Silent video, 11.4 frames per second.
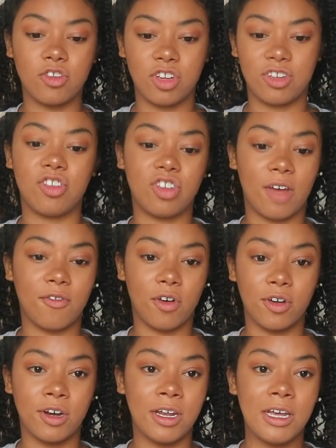Just to shove
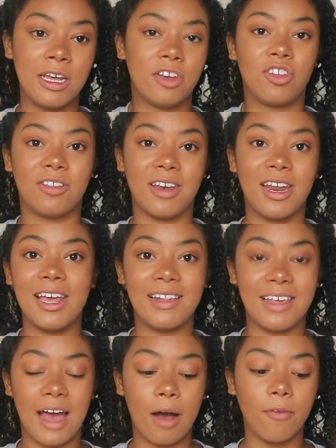on, just an
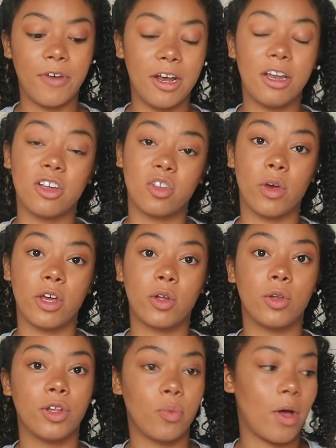easy outfit, looks quite
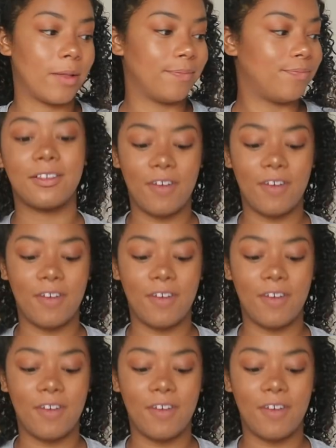cool as well.